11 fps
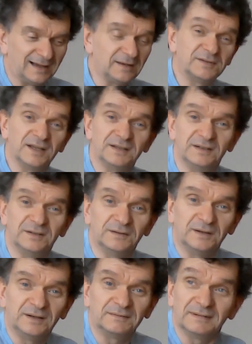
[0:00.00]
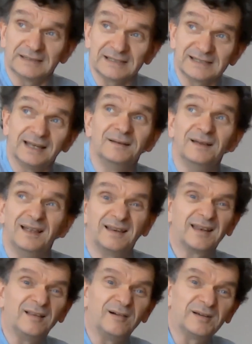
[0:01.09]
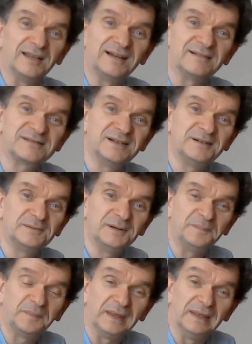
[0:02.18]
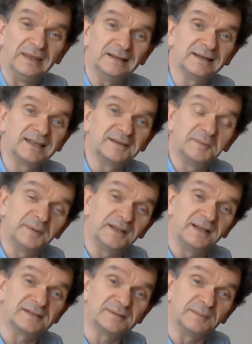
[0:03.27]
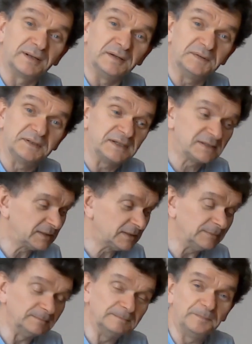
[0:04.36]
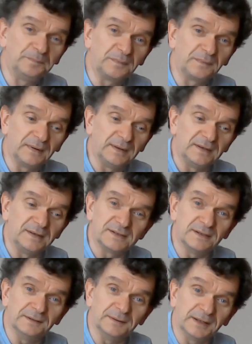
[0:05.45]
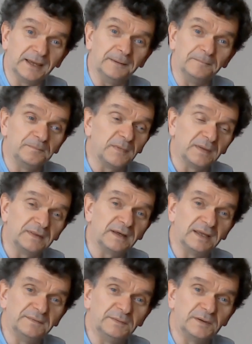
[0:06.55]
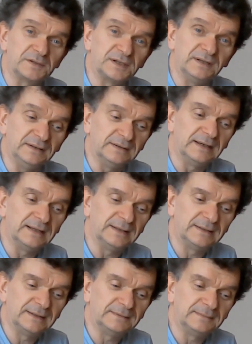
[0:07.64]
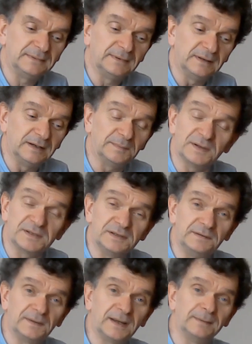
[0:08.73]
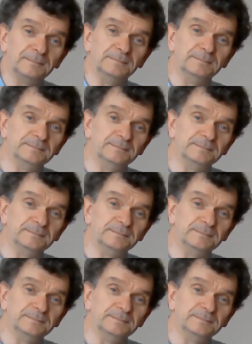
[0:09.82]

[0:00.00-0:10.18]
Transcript: I don't tend to do a lot, as I say, in lockdown, so like everybody else, I'm looking for things to do. So again, thank you for watching, and hope to see you again.